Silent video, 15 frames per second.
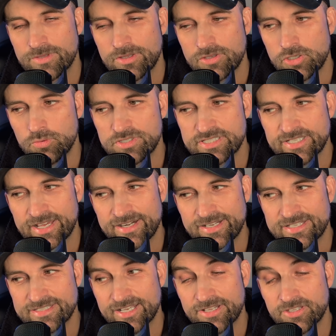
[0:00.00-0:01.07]
You will suddenly
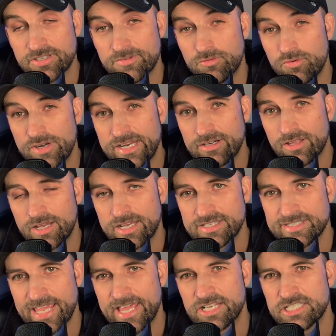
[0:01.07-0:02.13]
start to
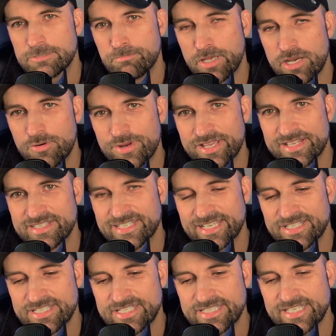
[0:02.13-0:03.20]
realize, experience,
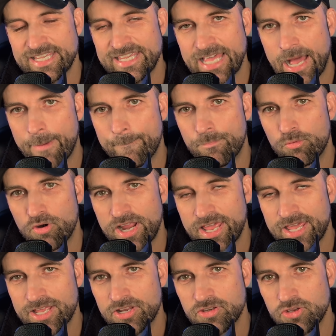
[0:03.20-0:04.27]
and see a
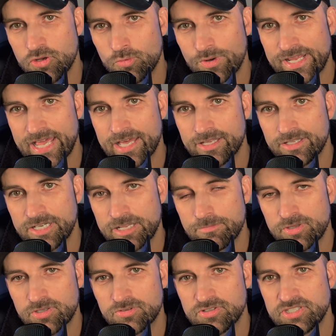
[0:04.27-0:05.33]
brand new reality
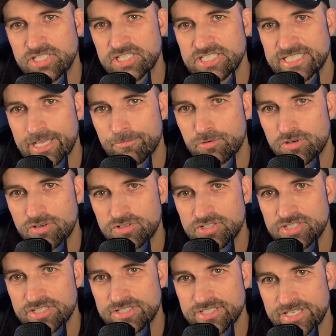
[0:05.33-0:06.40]
because your
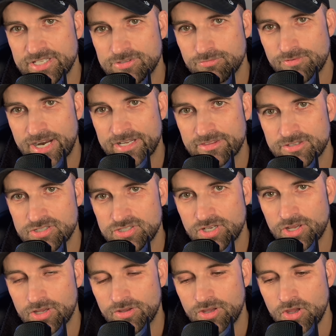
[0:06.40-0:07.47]
subconscious is running the
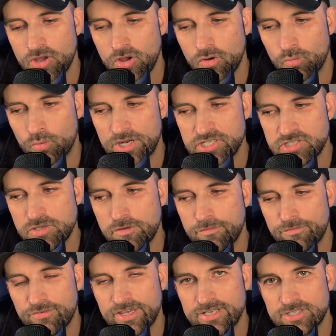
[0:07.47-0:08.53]
show. What you
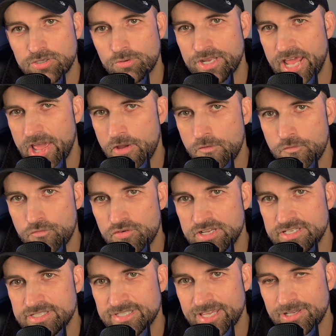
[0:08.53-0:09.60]
feed to it every
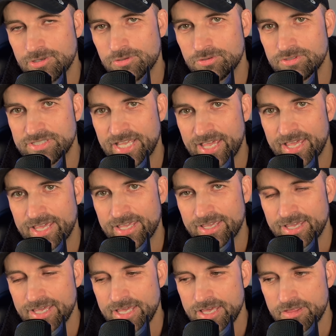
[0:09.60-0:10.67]
single day,
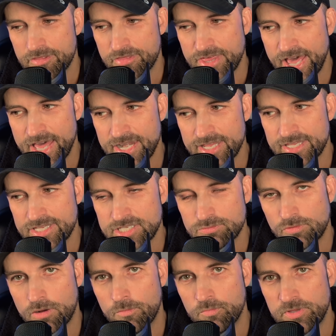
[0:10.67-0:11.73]
that is
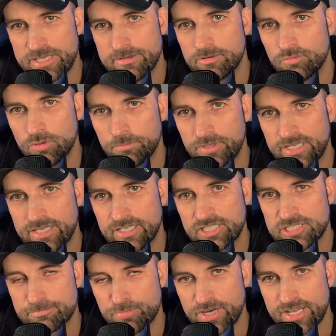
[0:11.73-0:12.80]
what will be
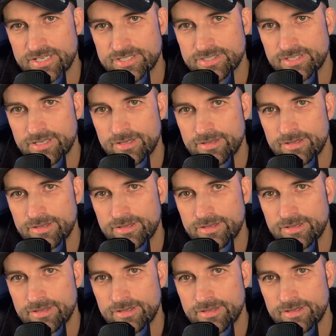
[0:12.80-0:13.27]
expressed.